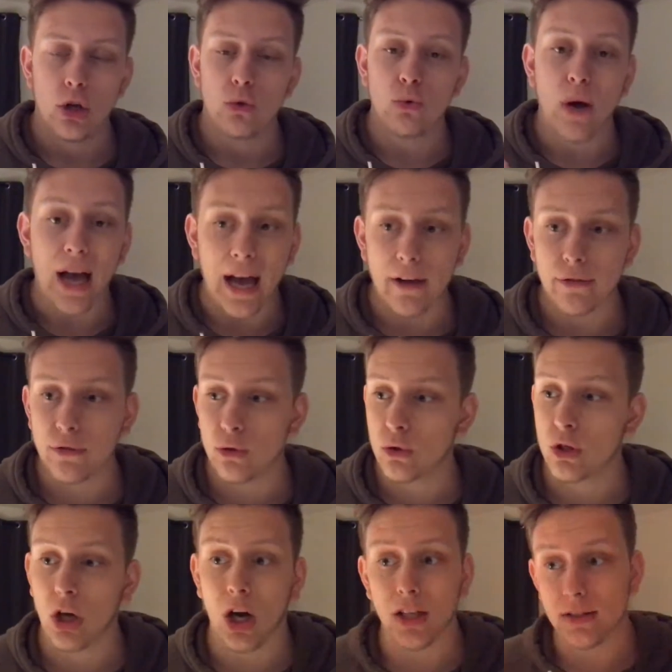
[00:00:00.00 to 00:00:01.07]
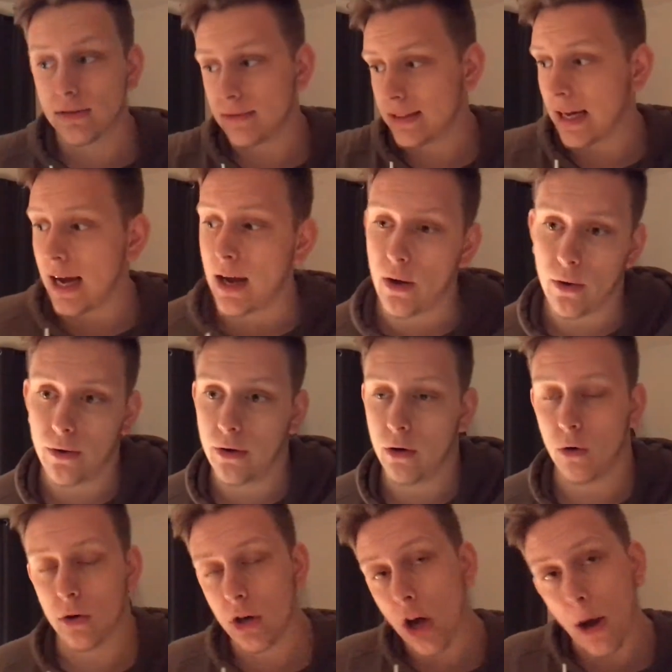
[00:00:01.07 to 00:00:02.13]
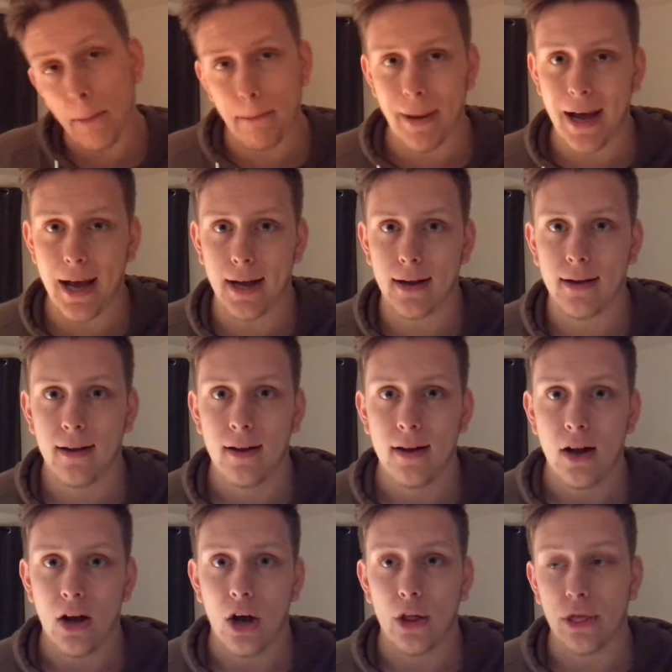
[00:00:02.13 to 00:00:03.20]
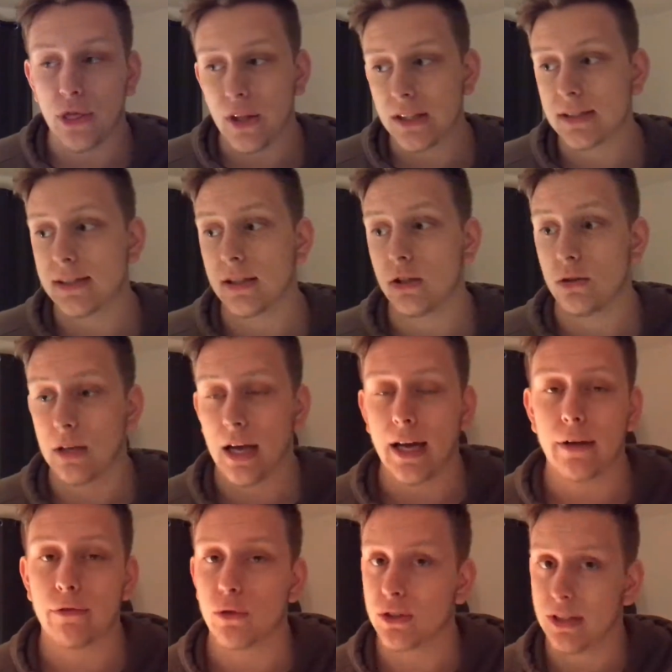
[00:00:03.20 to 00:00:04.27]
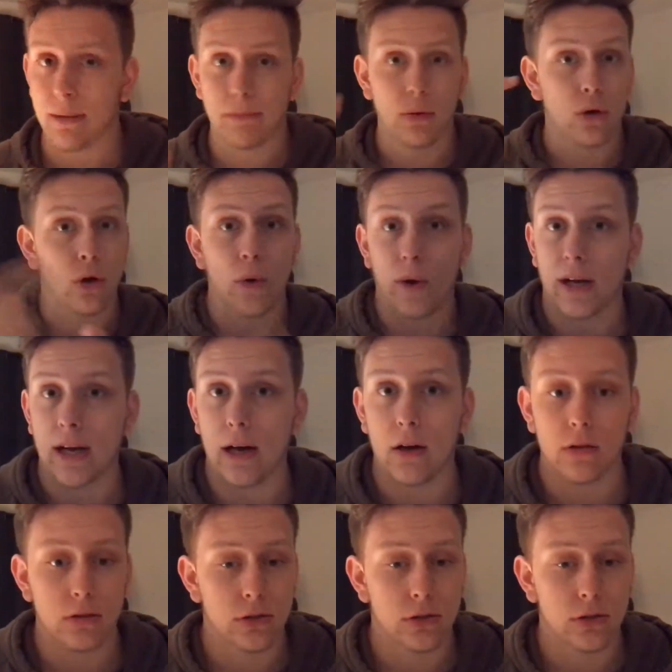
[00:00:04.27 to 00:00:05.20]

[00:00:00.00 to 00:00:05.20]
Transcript: you have to cut down or cut back on things that you like. For example, going out.